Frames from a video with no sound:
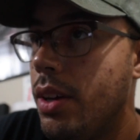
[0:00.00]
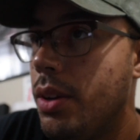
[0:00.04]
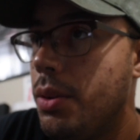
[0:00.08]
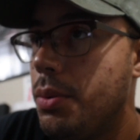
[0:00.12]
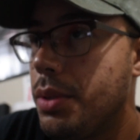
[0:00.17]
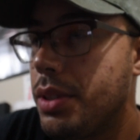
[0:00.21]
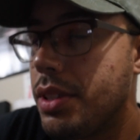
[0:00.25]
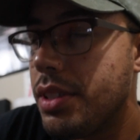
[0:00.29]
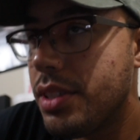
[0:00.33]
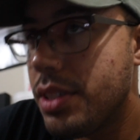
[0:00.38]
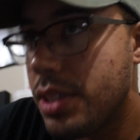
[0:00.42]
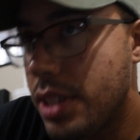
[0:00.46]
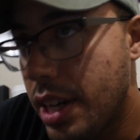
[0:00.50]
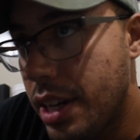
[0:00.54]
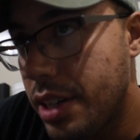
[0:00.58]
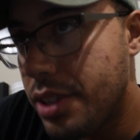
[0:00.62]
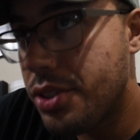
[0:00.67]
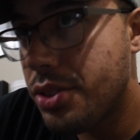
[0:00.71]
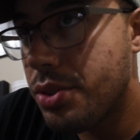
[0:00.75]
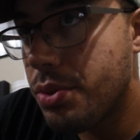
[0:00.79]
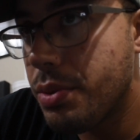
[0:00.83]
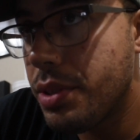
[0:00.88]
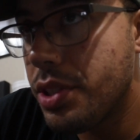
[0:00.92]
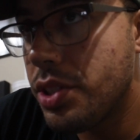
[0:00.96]
with the
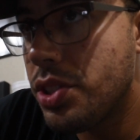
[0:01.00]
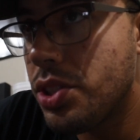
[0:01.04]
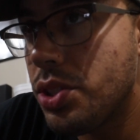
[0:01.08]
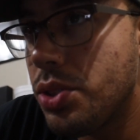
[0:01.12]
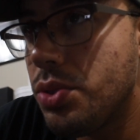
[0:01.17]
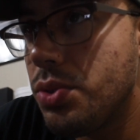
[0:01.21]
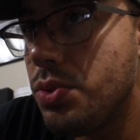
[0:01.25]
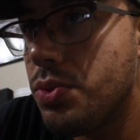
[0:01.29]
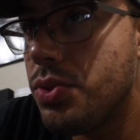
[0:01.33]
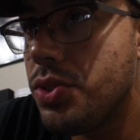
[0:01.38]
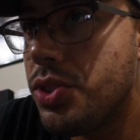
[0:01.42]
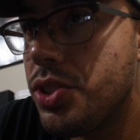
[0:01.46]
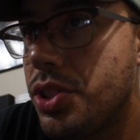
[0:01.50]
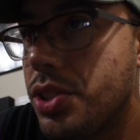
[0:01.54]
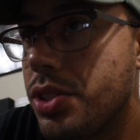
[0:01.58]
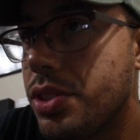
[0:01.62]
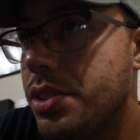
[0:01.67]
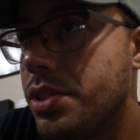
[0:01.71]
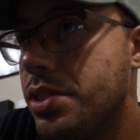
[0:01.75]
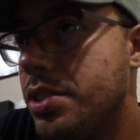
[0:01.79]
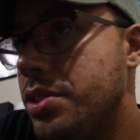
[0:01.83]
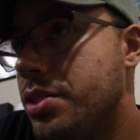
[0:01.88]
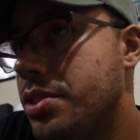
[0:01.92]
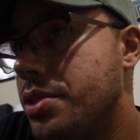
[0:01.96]
stage 3 tunes,
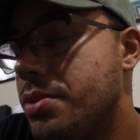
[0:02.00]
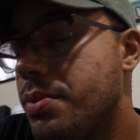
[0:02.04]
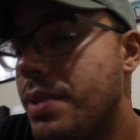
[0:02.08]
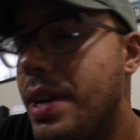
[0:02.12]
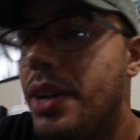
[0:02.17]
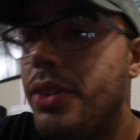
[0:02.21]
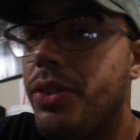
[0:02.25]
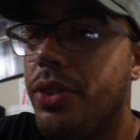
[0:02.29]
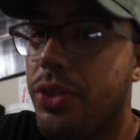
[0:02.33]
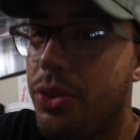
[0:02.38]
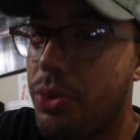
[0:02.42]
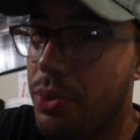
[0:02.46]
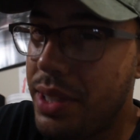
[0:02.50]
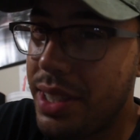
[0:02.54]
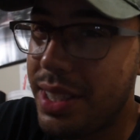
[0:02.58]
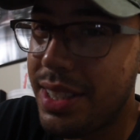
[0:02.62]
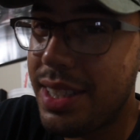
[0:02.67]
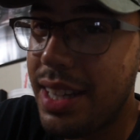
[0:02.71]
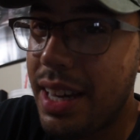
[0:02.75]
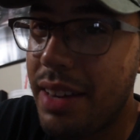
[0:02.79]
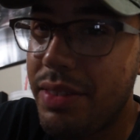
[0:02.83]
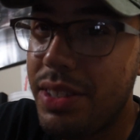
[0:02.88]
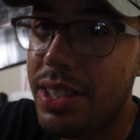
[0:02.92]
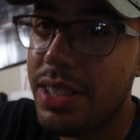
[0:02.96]
you're around the
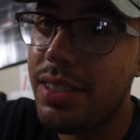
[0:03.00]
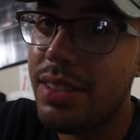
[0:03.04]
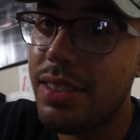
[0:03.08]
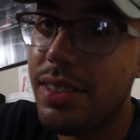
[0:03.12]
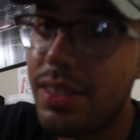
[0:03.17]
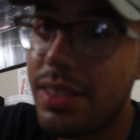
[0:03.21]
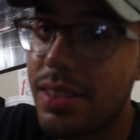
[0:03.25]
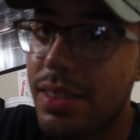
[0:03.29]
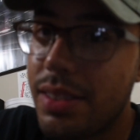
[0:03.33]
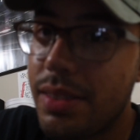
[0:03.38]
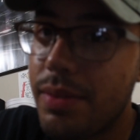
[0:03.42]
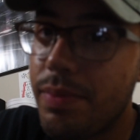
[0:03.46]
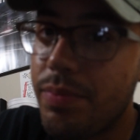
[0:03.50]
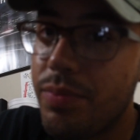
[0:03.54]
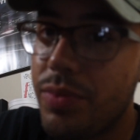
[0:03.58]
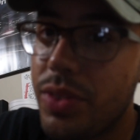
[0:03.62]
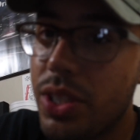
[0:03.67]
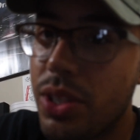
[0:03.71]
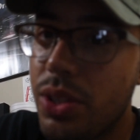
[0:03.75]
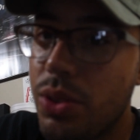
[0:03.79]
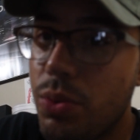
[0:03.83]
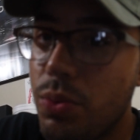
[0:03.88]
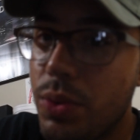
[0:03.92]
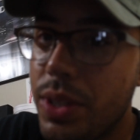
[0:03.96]
370s
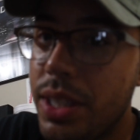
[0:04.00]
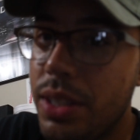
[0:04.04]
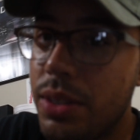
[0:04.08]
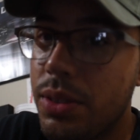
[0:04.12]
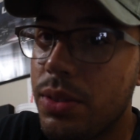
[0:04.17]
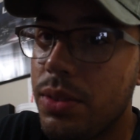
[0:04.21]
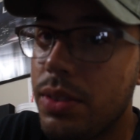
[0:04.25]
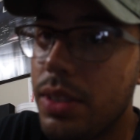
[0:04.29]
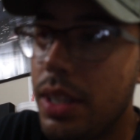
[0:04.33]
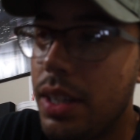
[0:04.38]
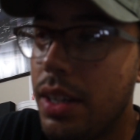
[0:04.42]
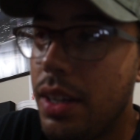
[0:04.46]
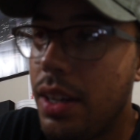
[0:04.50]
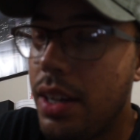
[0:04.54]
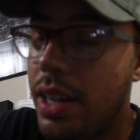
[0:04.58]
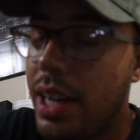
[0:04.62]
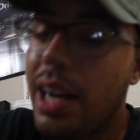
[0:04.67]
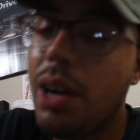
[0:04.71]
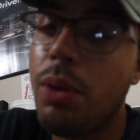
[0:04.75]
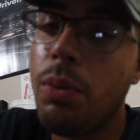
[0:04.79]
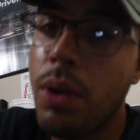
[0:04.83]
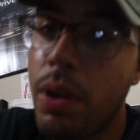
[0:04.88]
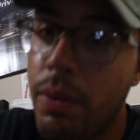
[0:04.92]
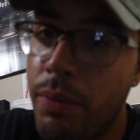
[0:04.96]
to the wheel,
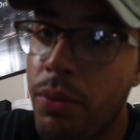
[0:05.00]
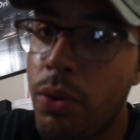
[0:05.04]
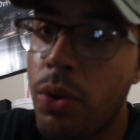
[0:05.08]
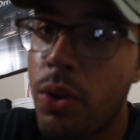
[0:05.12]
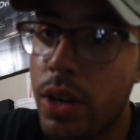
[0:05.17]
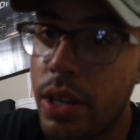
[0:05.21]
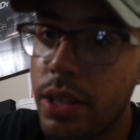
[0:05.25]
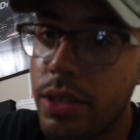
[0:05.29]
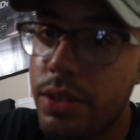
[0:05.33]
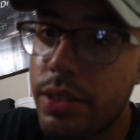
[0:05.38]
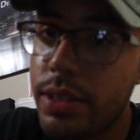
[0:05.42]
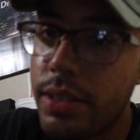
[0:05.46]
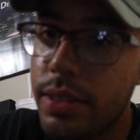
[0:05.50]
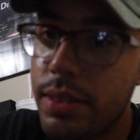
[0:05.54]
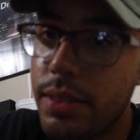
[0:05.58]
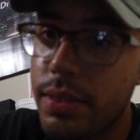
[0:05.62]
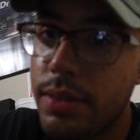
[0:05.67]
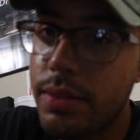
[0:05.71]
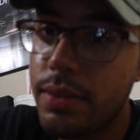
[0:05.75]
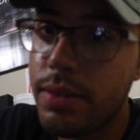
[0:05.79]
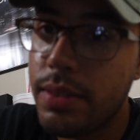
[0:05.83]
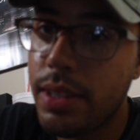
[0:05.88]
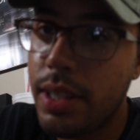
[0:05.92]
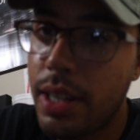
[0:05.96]
and I want 400.
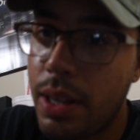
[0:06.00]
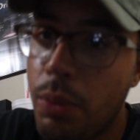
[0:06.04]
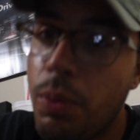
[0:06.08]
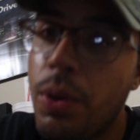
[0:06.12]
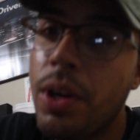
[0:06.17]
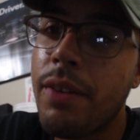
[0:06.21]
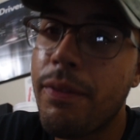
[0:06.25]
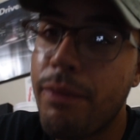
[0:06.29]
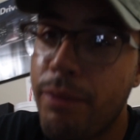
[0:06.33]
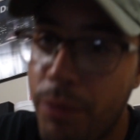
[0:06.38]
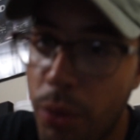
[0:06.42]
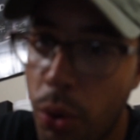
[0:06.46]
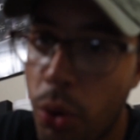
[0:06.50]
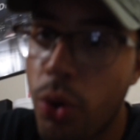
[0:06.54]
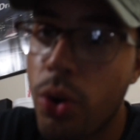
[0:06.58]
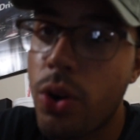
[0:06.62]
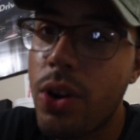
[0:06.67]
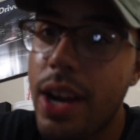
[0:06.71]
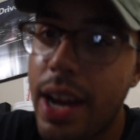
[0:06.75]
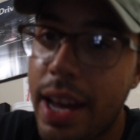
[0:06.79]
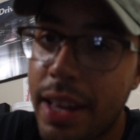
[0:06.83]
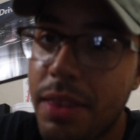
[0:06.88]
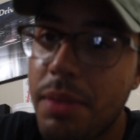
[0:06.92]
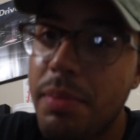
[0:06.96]
I want a
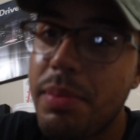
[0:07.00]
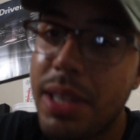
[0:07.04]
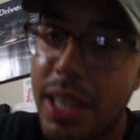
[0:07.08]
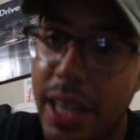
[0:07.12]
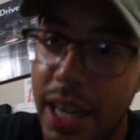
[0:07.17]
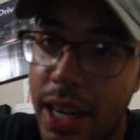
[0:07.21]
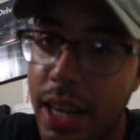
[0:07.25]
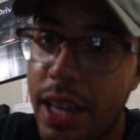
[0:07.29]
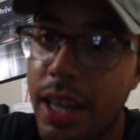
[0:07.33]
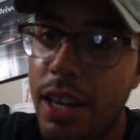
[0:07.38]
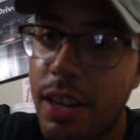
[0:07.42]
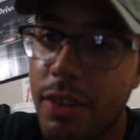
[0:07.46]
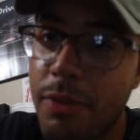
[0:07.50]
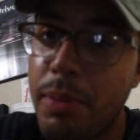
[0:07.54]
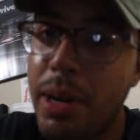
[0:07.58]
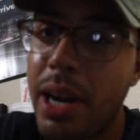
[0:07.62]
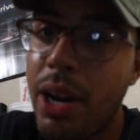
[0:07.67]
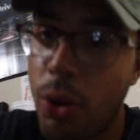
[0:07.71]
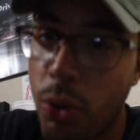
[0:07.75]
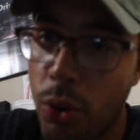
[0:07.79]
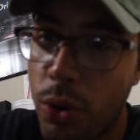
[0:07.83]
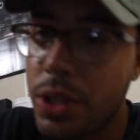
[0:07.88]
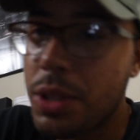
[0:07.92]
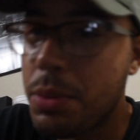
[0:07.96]
4 at the beginning of my
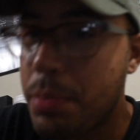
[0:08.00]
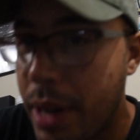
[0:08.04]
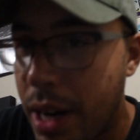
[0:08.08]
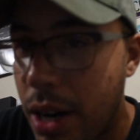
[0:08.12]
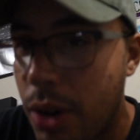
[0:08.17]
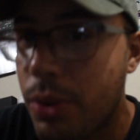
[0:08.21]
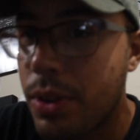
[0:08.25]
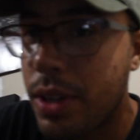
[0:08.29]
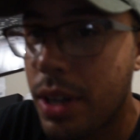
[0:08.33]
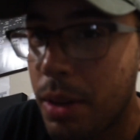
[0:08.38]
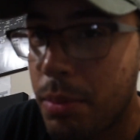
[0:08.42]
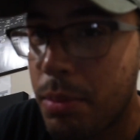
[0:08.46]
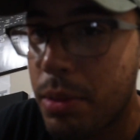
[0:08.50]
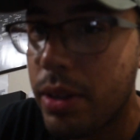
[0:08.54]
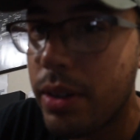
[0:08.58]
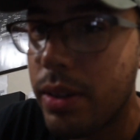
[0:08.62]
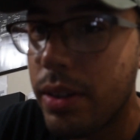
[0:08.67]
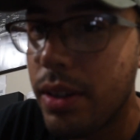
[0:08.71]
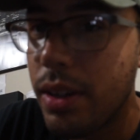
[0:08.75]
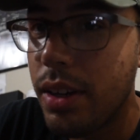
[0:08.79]
horsepower number.